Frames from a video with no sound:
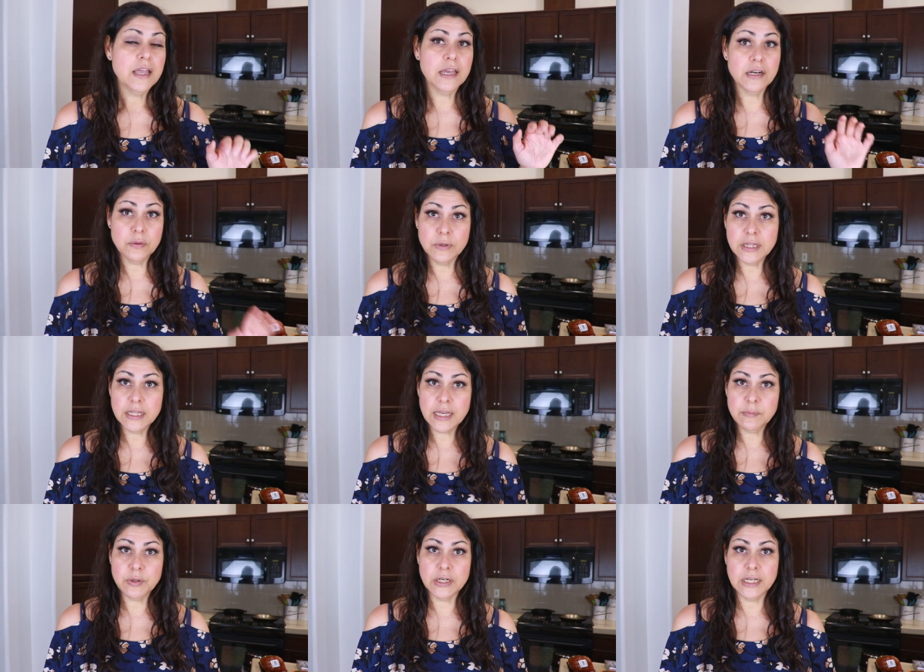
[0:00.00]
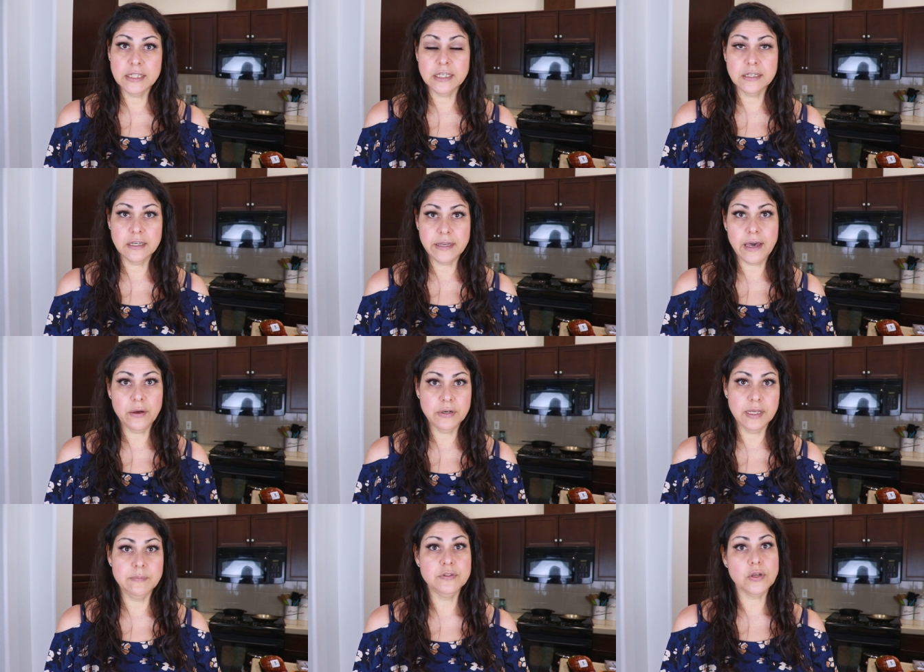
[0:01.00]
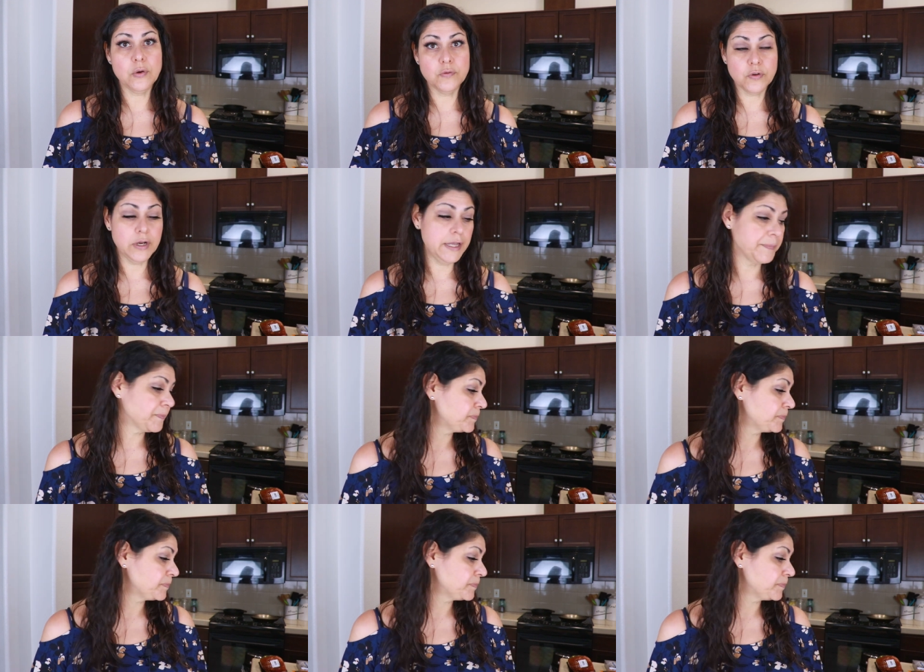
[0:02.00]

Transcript: And I really like putting the cacao nibs over it.